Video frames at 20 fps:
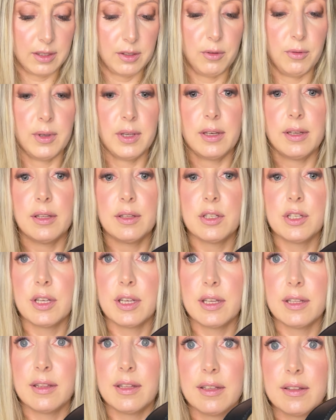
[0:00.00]
you can
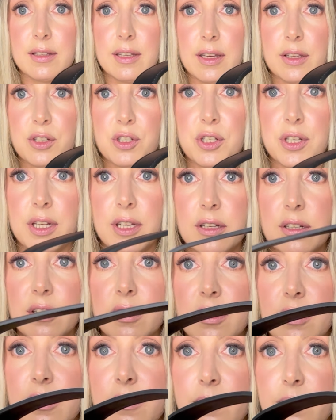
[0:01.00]
attach here,
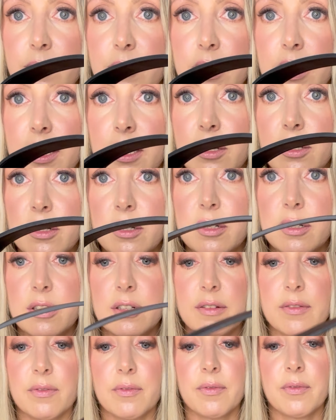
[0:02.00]

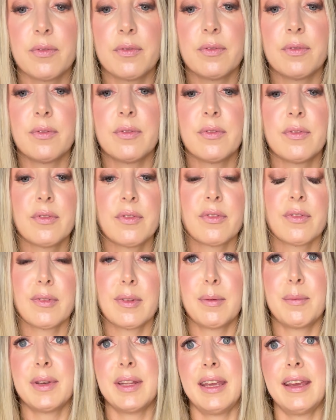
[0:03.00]
here
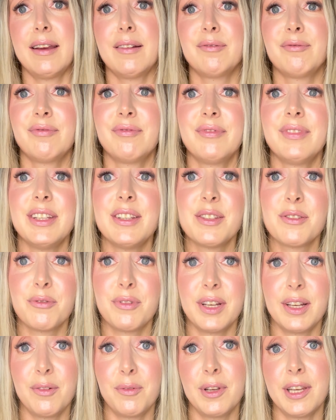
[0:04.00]
yeah, he's
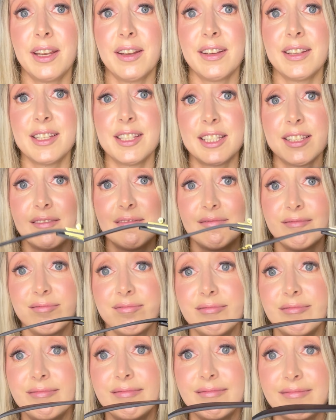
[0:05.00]
really, really nice.
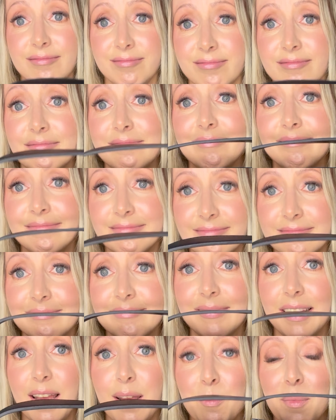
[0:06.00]

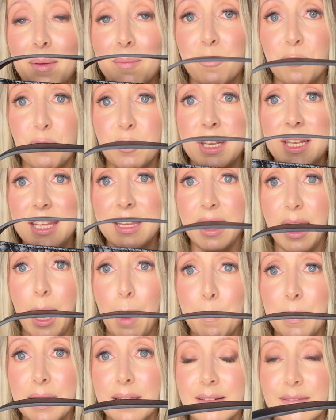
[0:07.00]
I'm really
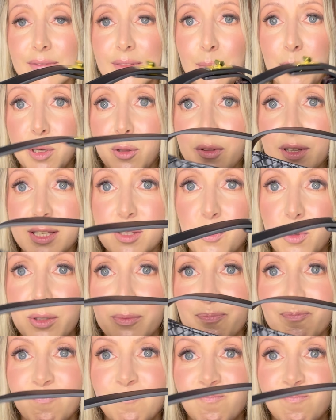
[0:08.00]
happy about this one.